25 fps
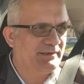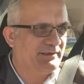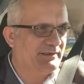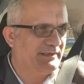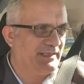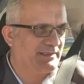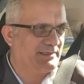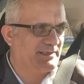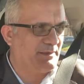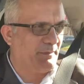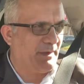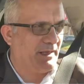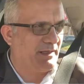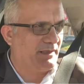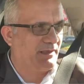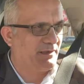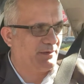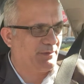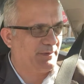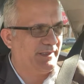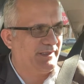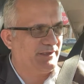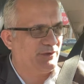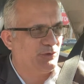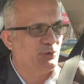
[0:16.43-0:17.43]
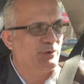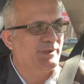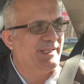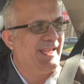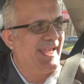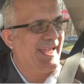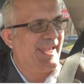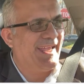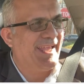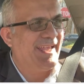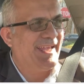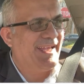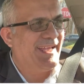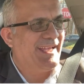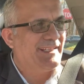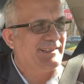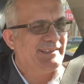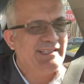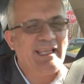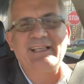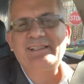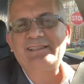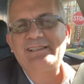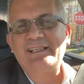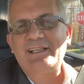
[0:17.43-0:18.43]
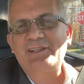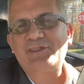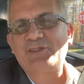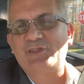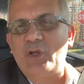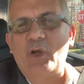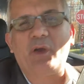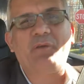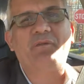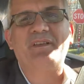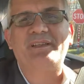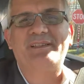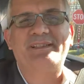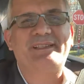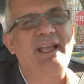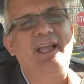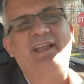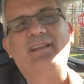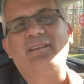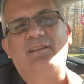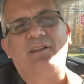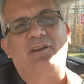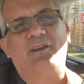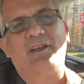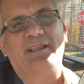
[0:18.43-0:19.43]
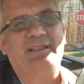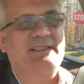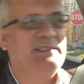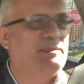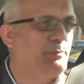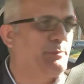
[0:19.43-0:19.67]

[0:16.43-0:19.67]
Tesla Model 3 to the Tesla Service Center in